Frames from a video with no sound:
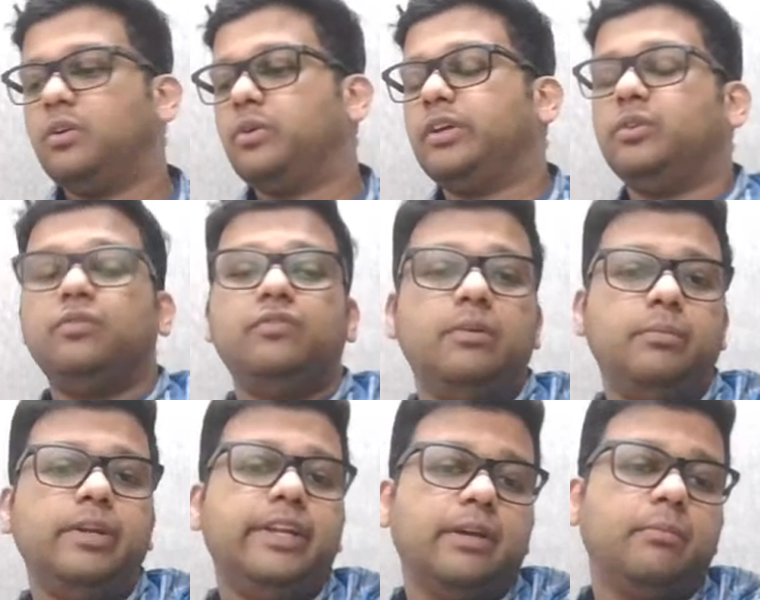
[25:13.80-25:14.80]
Okay, no, we'll
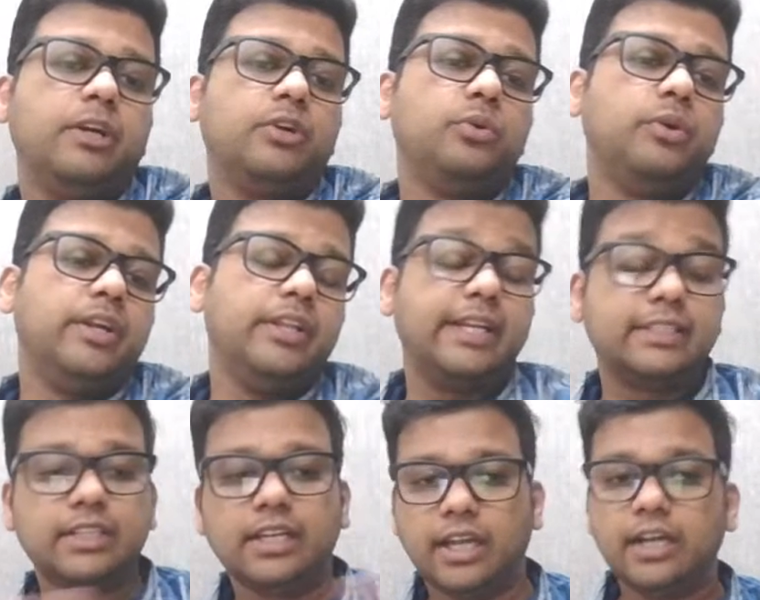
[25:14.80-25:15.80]
be able to do it in
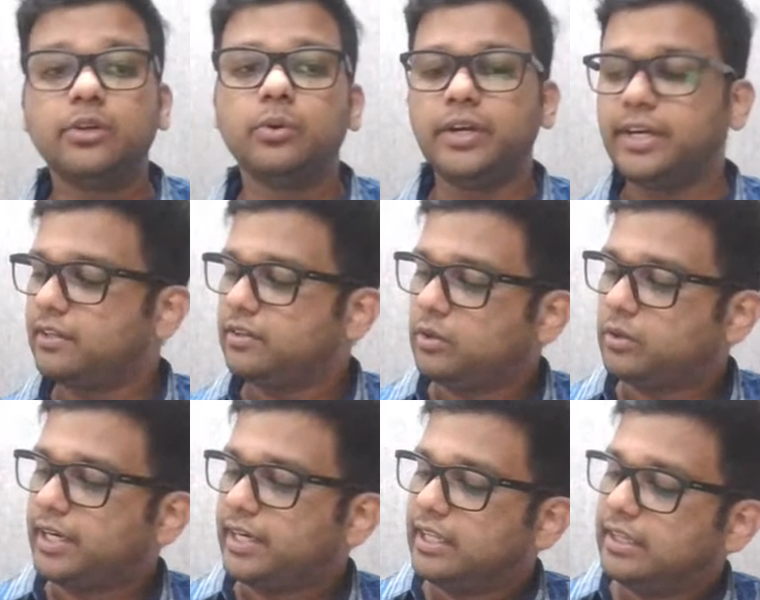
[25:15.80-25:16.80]
Excel. I'll do it.
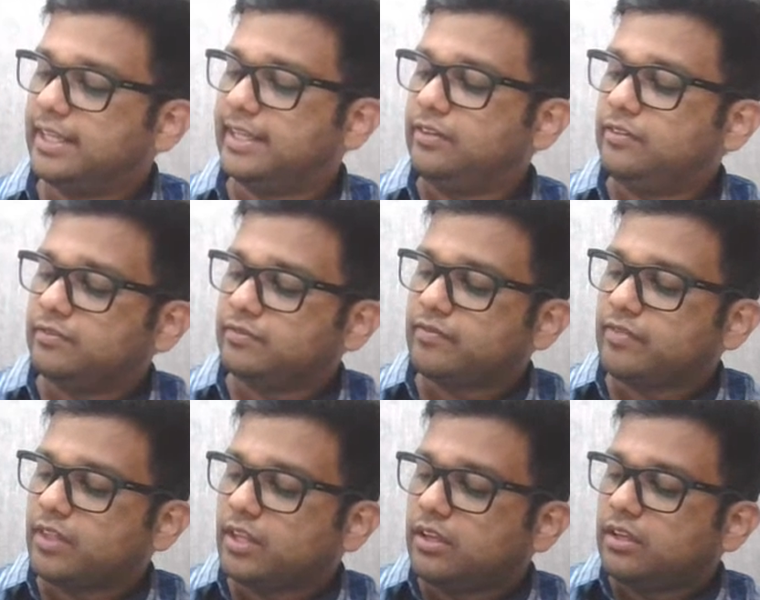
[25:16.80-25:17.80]
Okay, till then,
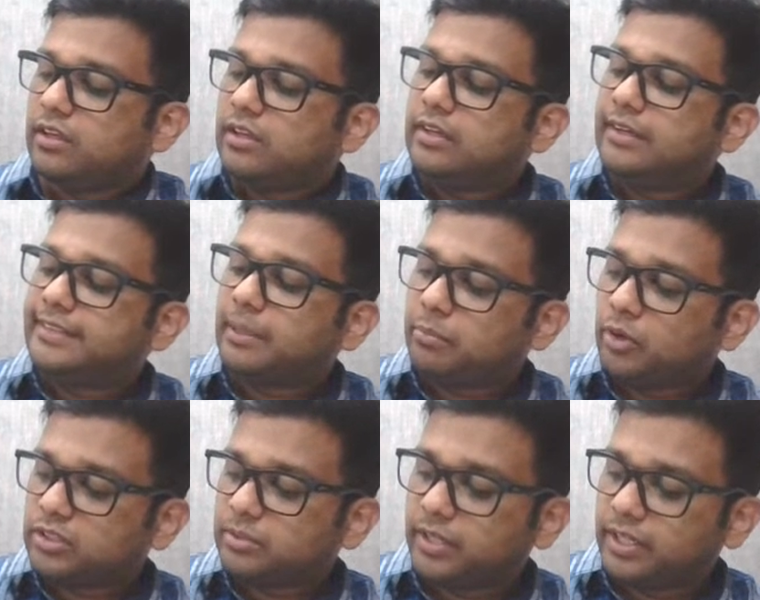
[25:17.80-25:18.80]
let's
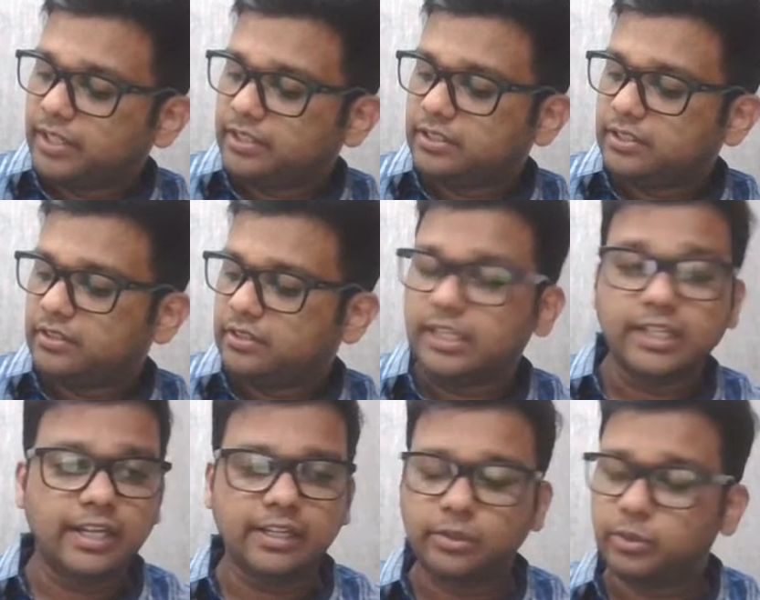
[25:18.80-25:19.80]
approximate this. Till
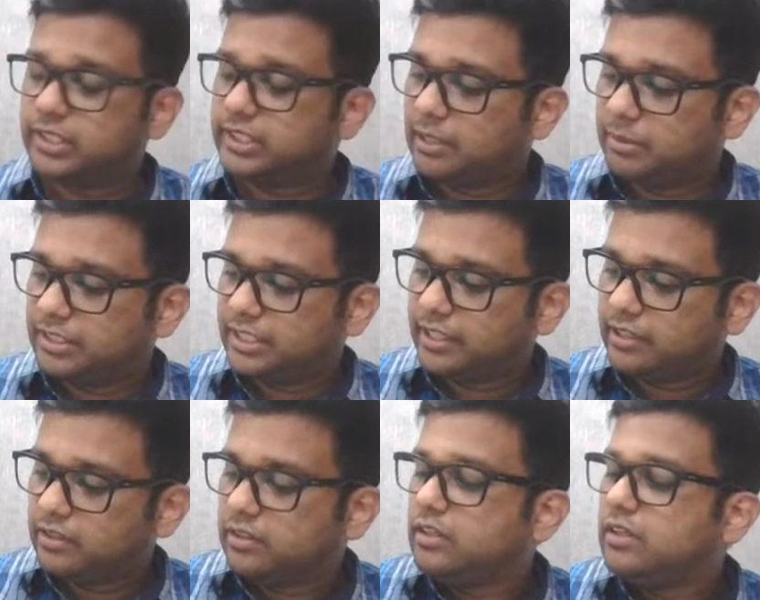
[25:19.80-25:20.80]
then, I'll do it side by side.
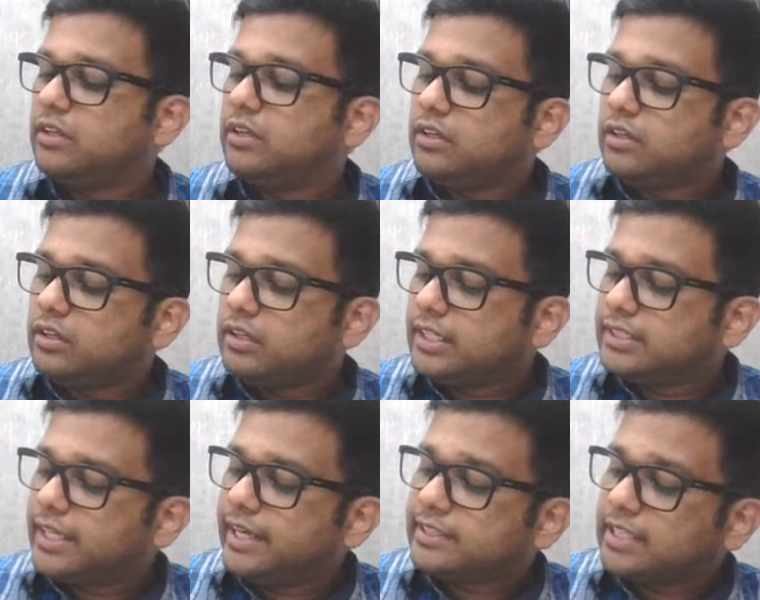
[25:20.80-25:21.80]
Let's
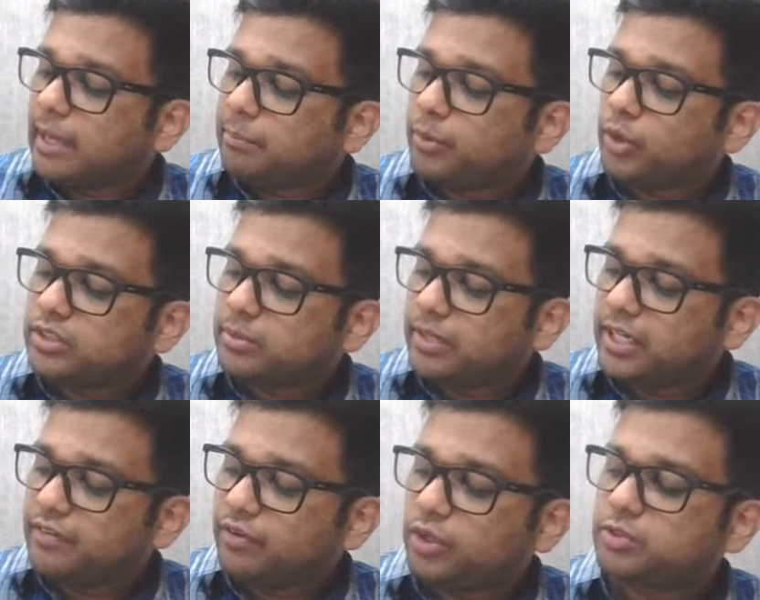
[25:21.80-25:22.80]
say X approximately
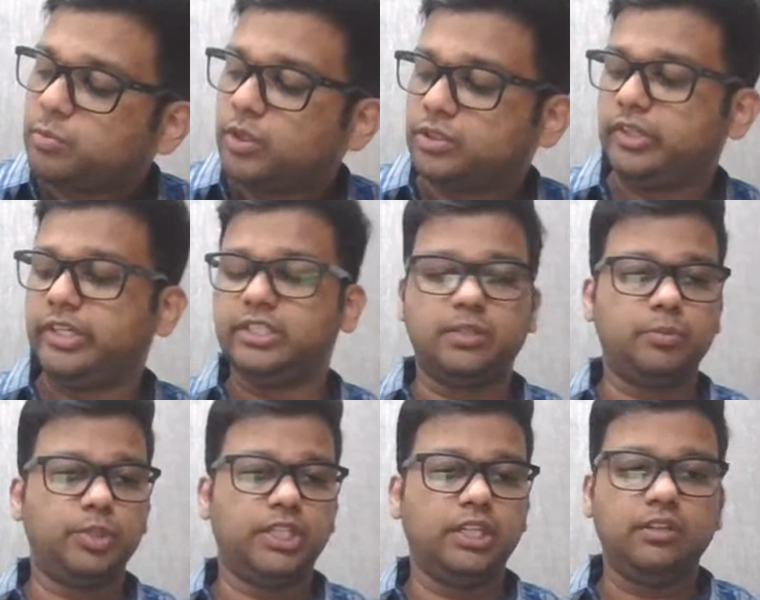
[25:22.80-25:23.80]
follows Poisson
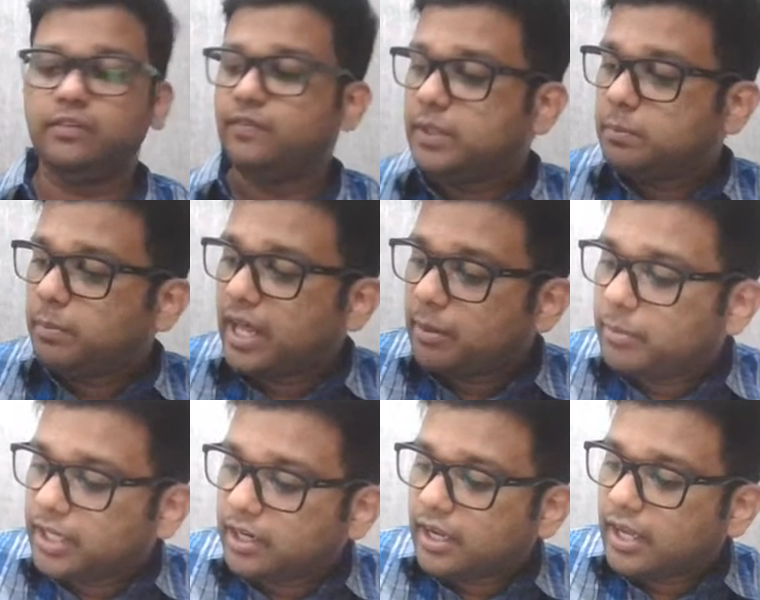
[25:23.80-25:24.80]
distribution with
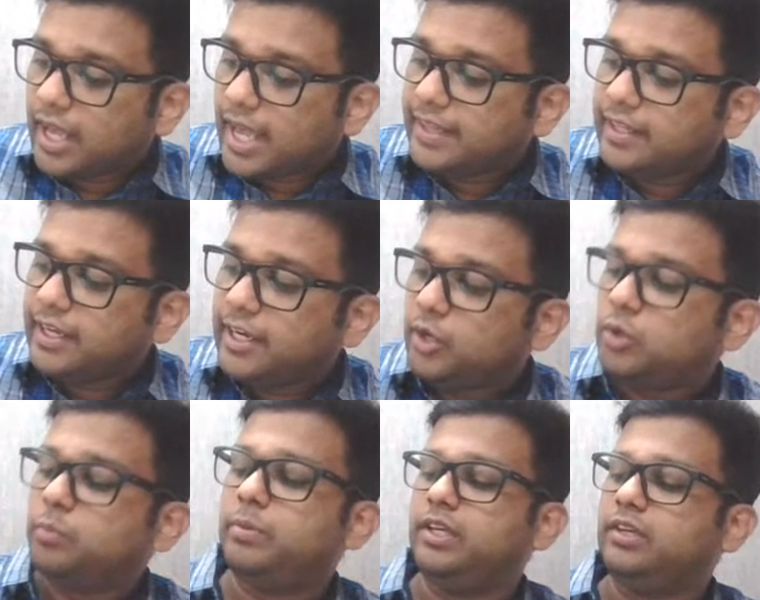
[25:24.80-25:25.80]
parameter n
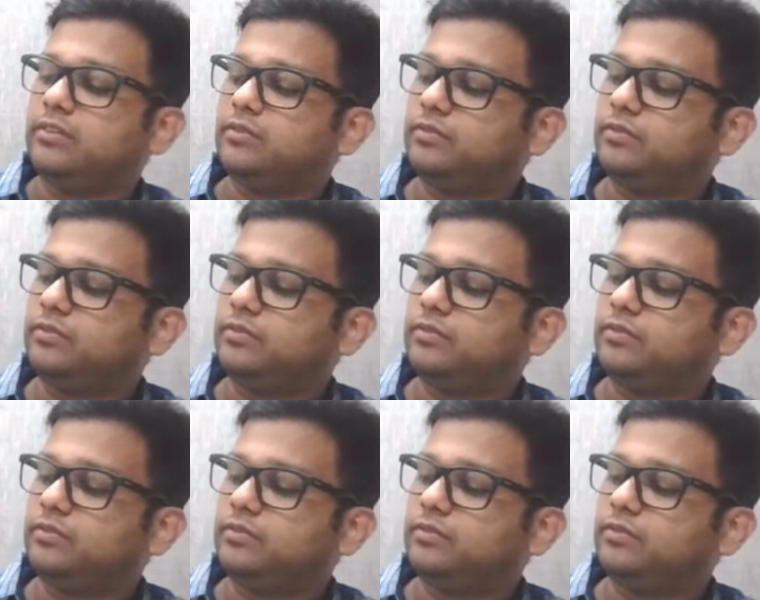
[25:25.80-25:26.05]
into p.